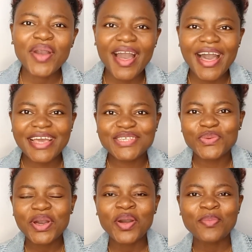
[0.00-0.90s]
guys
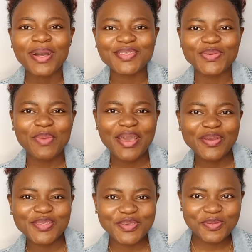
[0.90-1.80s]
welcome back to my
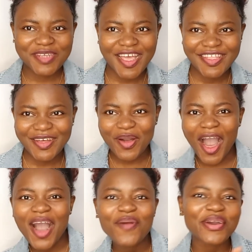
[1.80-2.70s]
youtube channel
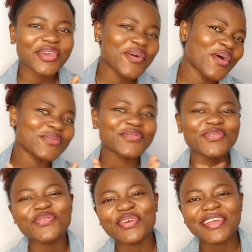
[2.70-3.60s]
how are you all
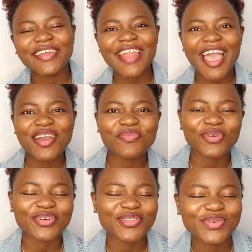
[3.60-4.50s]
doing i hope
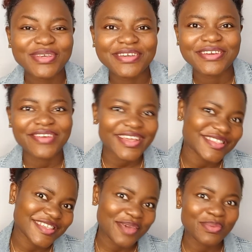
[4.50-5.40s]
you are doing
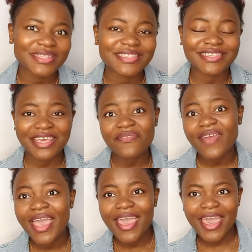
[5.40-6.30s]
great keeping safe
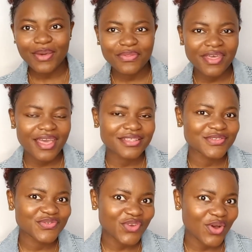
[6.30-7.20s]
healthy and
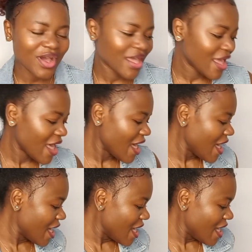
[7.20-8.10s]
strong
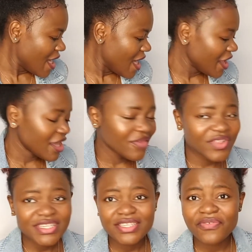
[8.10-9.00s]
if
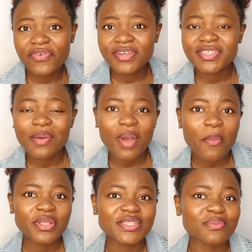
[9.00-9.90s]
this is the first time
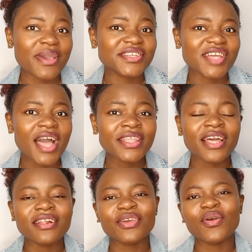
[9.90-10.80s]
coming into my
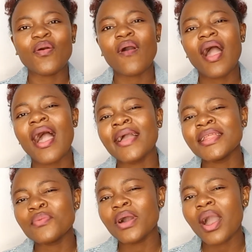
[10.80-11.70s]
channel you're
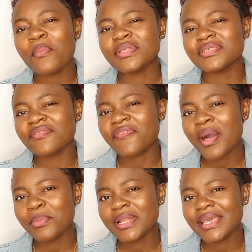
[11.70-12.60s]
highly welcome into the
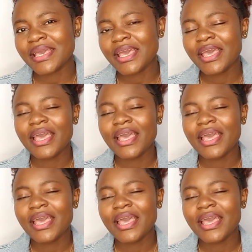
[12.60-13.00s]
family